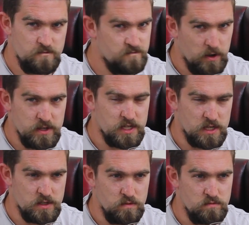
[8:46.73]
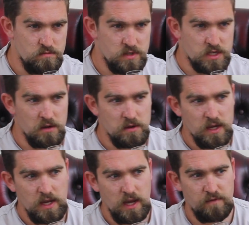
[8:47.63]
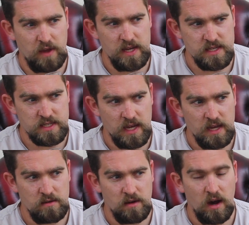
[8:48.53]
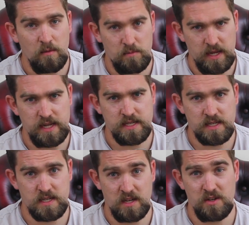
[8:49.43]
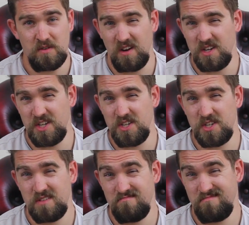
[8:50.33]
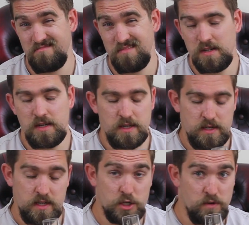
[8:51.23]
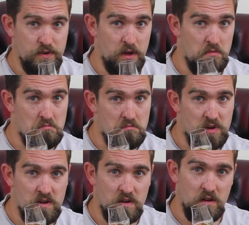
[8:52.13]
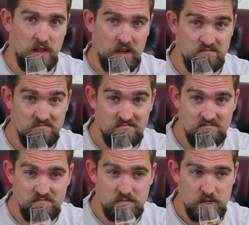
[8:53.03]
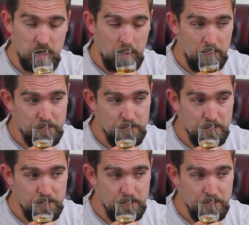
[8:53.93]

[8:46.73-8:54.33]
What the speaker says: Very subtle. So, if that is there, I'm pleased, because I do like ginger. It's good for you. Did you know that? You know?